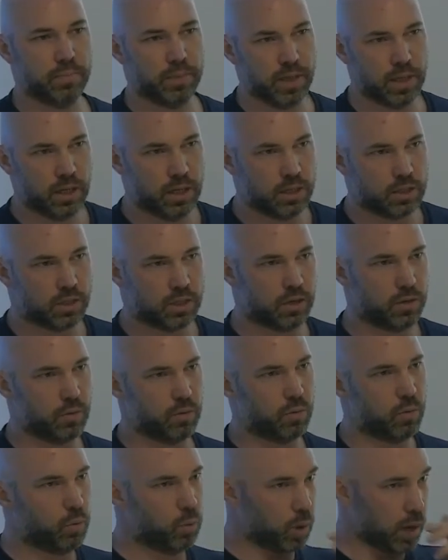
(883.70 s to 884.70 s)
So
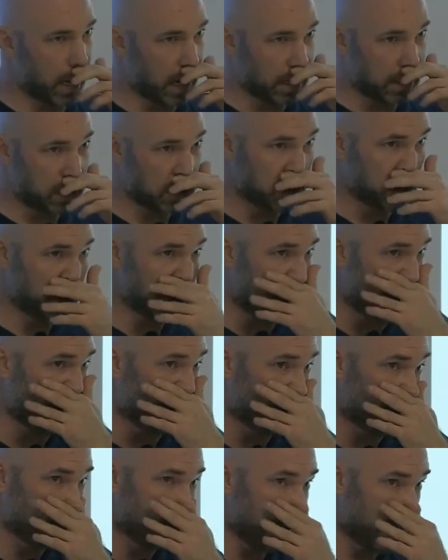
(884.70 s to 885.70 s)
how do you do that?
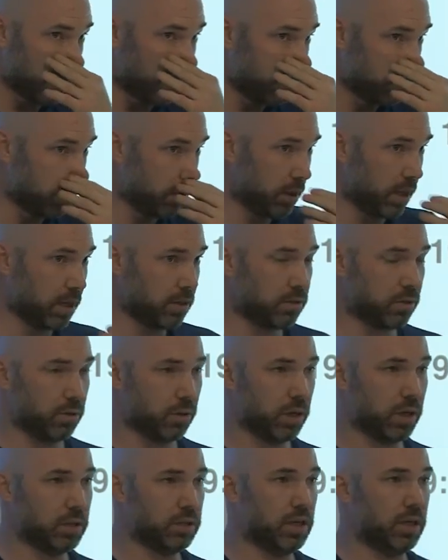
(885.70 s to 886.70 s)
How do you do that as an
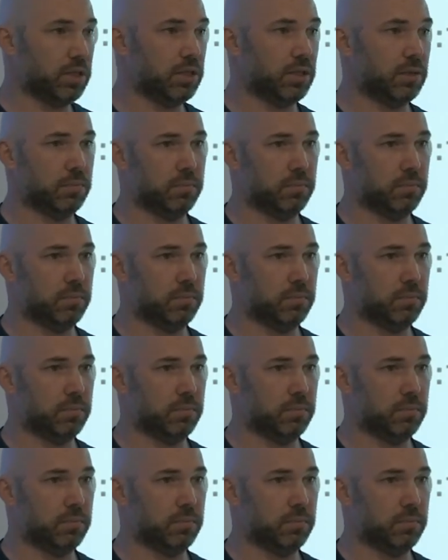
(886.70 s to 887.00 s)
organization?